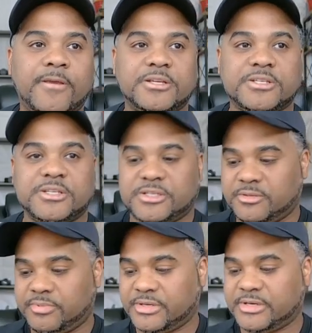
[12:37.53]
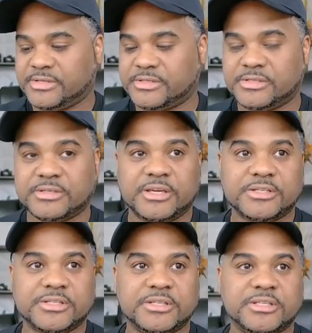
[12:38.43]
HTTPS
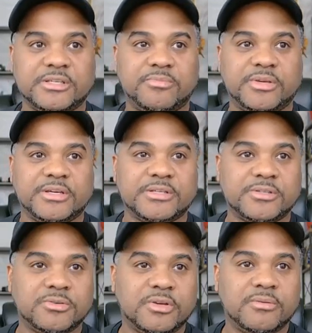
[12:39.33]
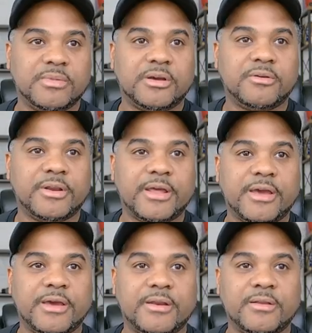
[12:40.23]
to inbound
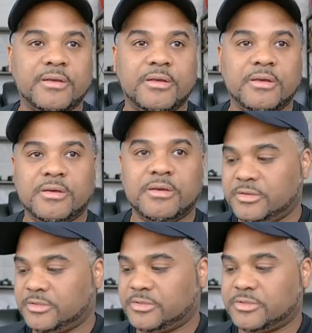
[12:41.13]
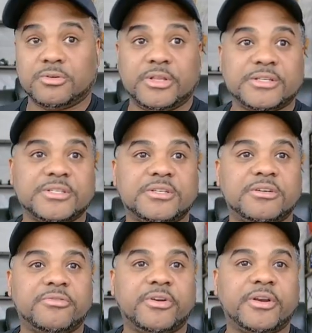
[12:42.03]
NAT. So that's a
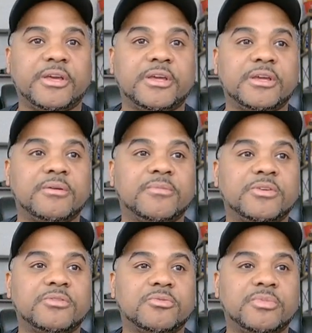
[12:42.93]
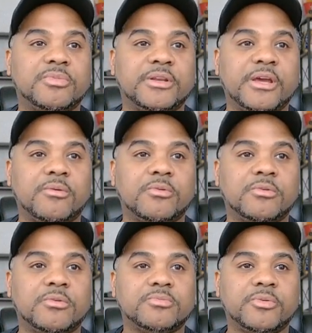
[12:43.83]
different name. This will be a NAT
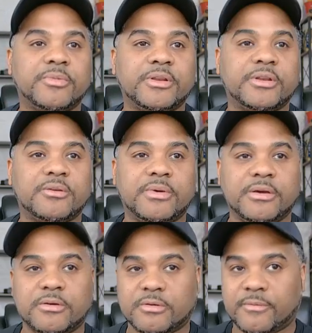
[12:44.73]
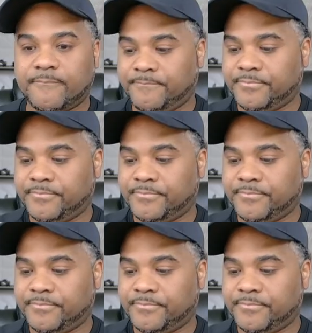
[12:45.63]
rule to permit inbound.